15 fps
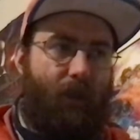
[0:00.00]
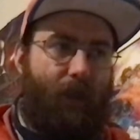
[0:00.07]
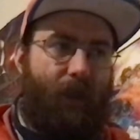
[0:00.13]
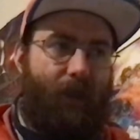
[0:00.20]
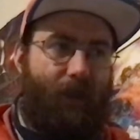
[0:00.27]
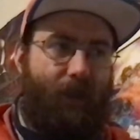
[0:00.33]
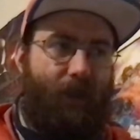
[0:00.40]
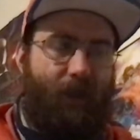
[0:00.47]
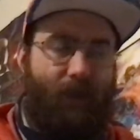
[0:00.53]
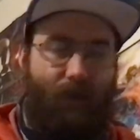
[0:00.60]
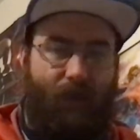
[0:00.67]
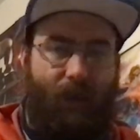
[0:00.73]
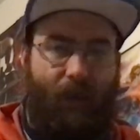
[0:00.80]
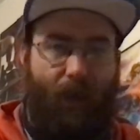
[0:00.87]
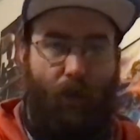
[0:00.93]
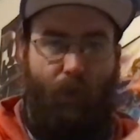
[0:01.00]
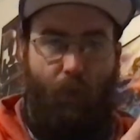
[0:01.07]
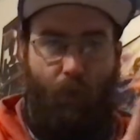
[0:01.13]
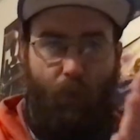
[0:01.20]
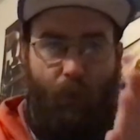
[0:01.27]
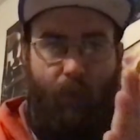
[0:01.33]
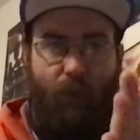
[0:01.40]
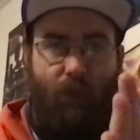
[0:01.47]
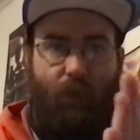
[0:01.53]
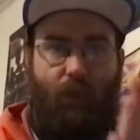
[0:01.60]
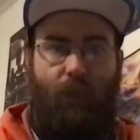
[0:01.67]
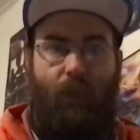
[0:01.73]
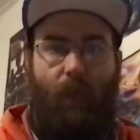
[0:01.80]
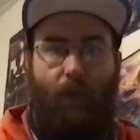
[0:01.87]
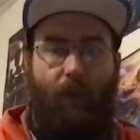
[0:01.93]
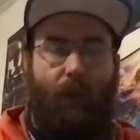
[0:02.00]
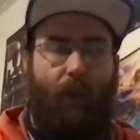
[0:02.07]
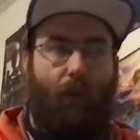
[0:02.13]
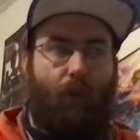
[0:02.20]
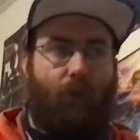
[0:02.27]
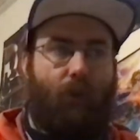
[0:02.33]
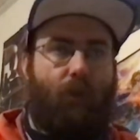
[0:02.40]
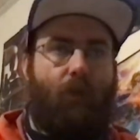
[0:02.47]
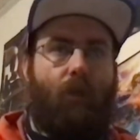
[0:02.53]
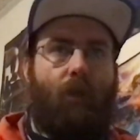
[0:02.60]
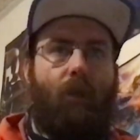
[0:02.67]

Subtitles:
I think the album just came out.